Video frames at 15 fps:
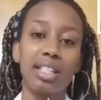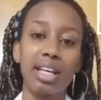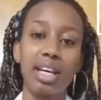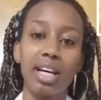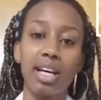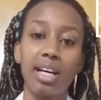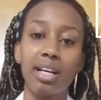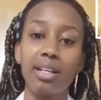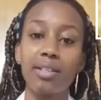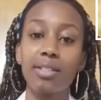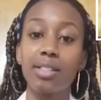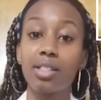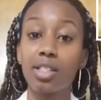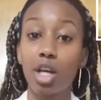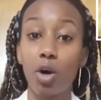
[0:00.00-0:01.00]

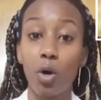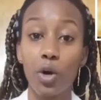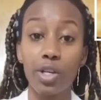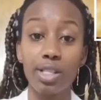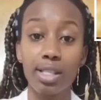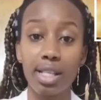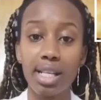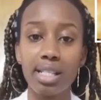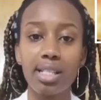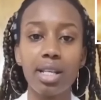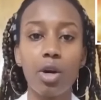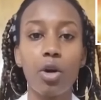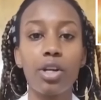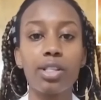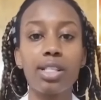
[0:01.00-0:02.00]
the
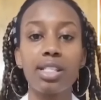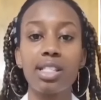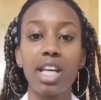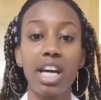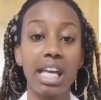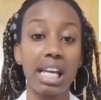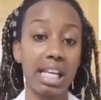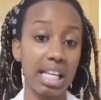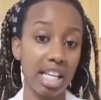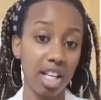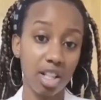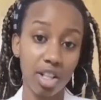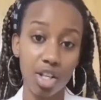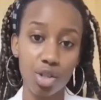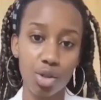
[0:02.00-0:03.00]
courses are in
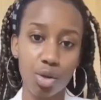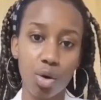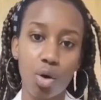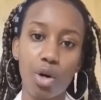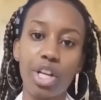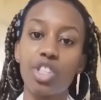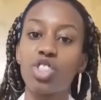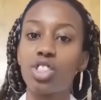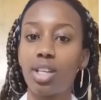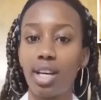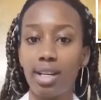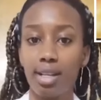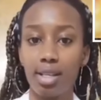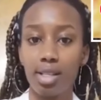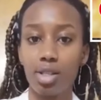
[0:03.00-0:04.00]
English or in
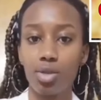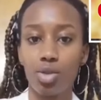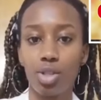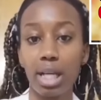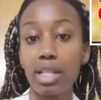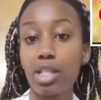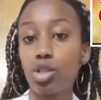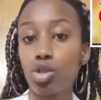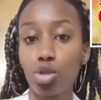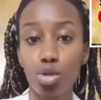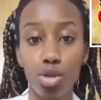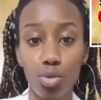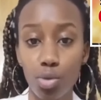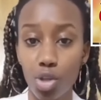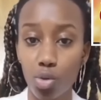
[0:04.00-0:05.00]
Chinese. You just
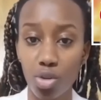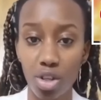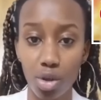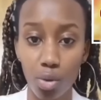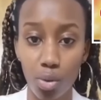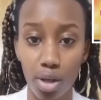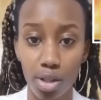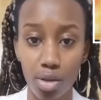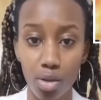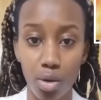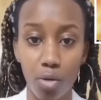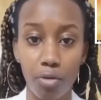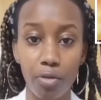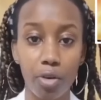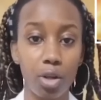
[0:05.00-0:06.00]
choose which one you want
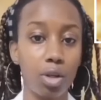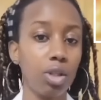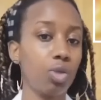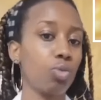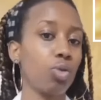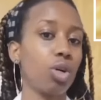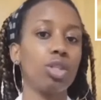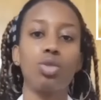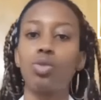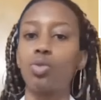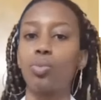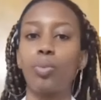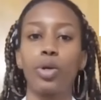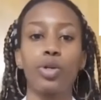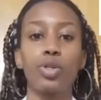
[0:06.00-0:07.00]
to follow, you want
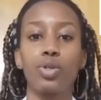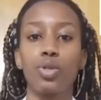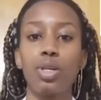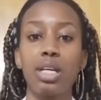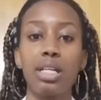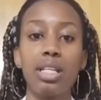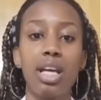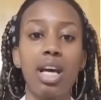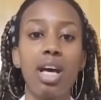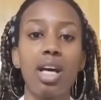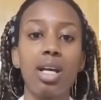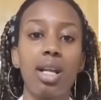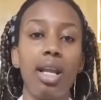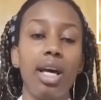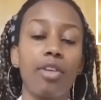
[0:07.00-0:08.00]
to pursue in.
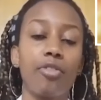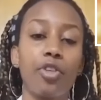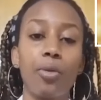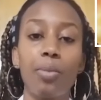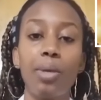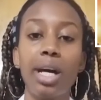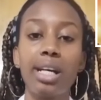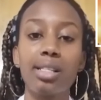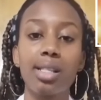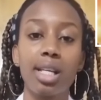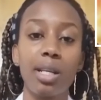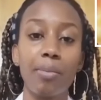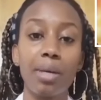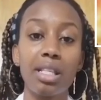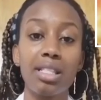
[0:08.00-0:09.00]
Like for me, I
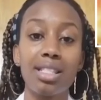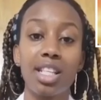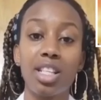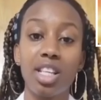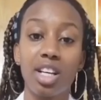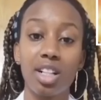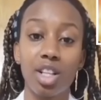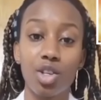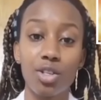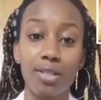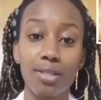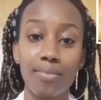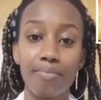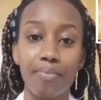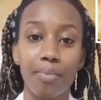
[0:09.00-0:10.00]
study medicine in
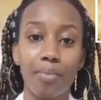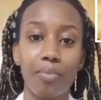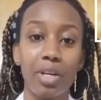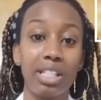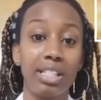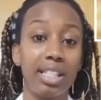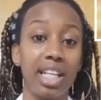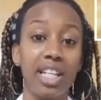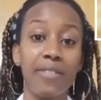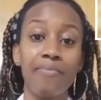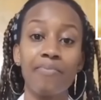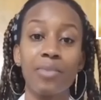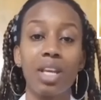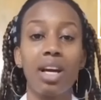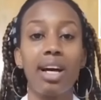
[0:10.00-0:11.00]
English, but
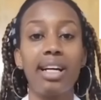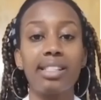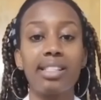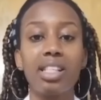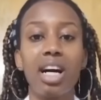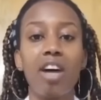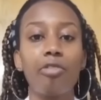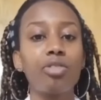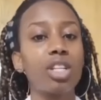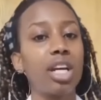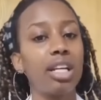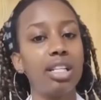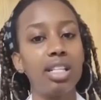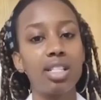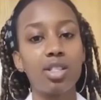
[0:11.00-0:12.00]
then I still have
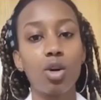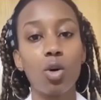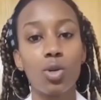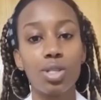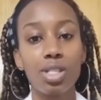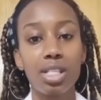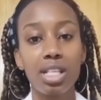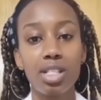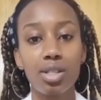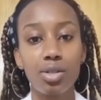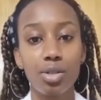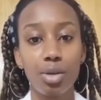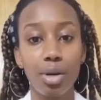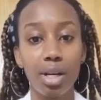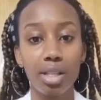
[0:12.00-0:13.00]
Chinese courses
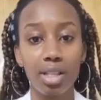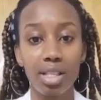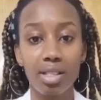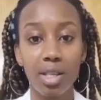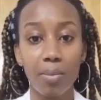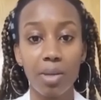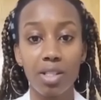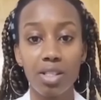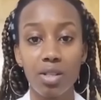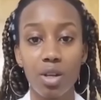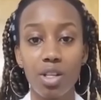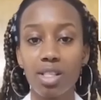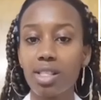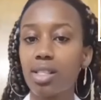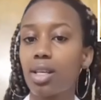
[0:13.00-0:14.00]
during the
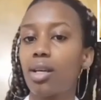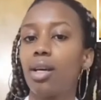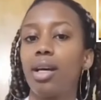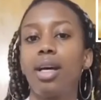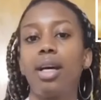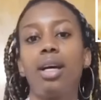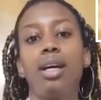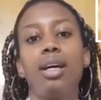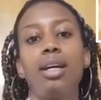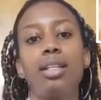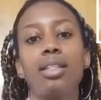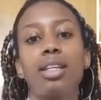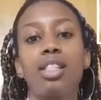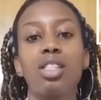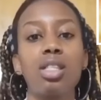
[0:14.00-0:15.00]
semesters,
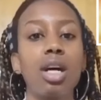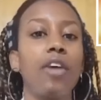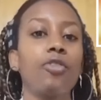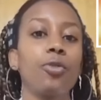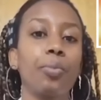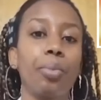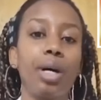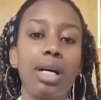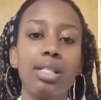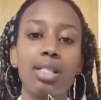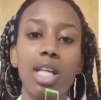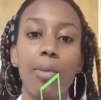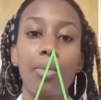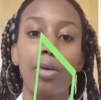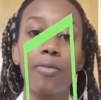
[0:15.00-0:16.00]
and I still have to
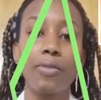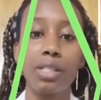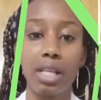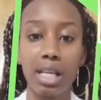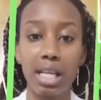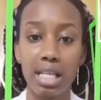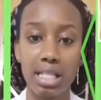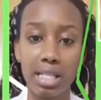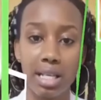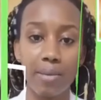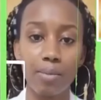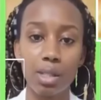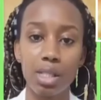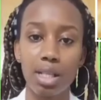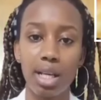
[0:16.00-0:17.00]
pass some of the
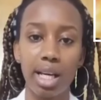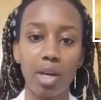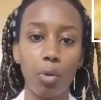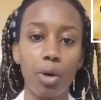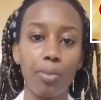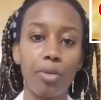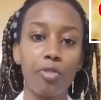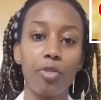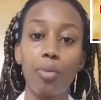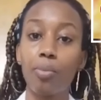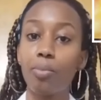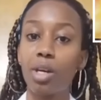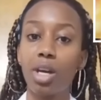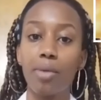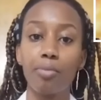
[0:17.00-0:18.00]
exams. Like
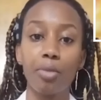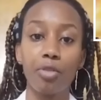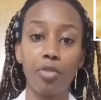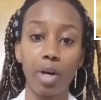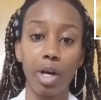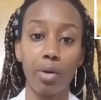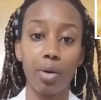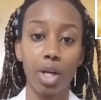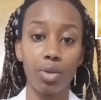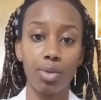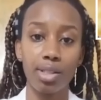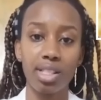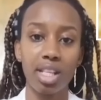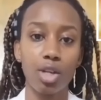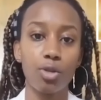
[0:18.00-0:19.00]
before I
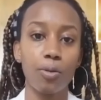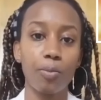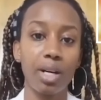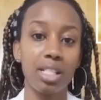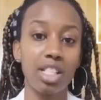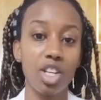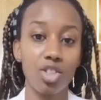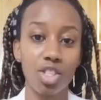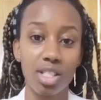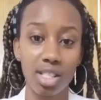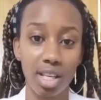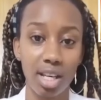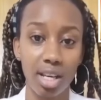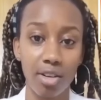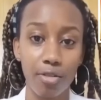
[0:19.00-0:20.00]
graduate, I need to pass
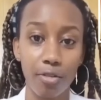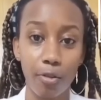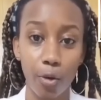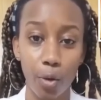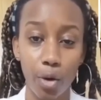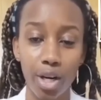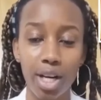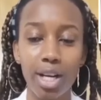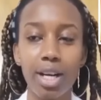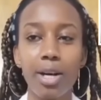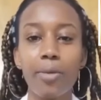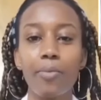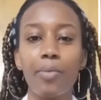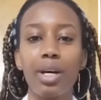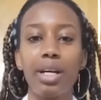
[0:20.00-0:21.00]
HSK 4,
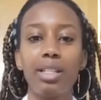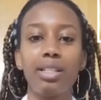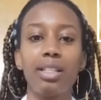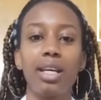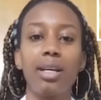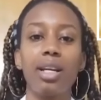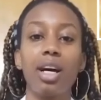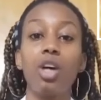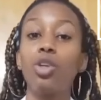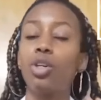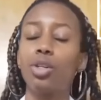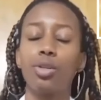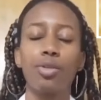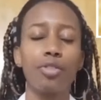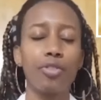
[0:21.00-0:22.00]
but then
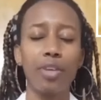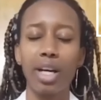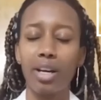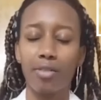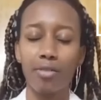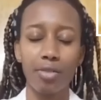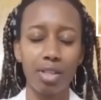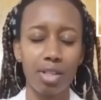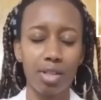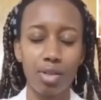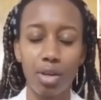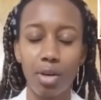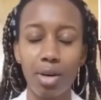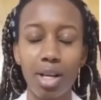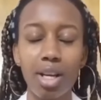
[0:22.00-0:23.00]
5.
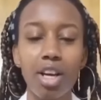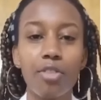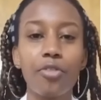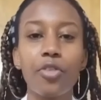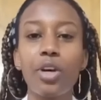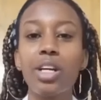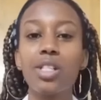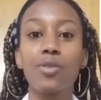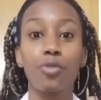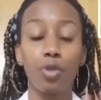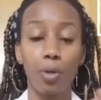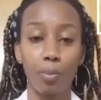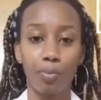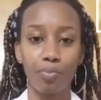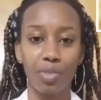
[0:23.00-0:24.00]
Sorry, 4 is
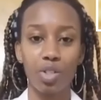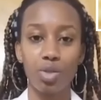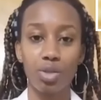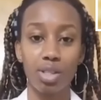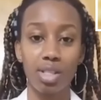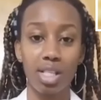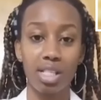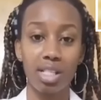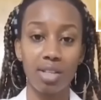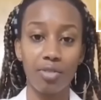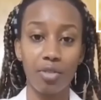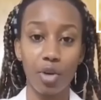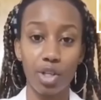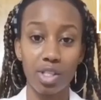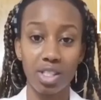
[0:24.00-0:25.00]
for students
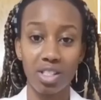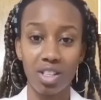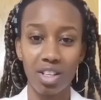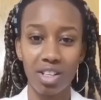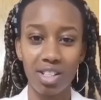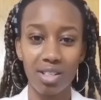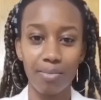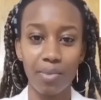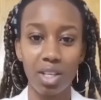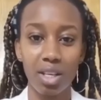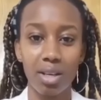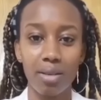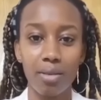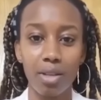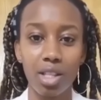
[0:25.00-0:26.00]
in first year.
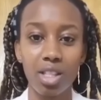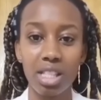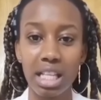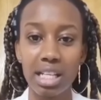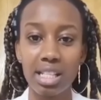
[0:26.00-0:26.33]
Yeah,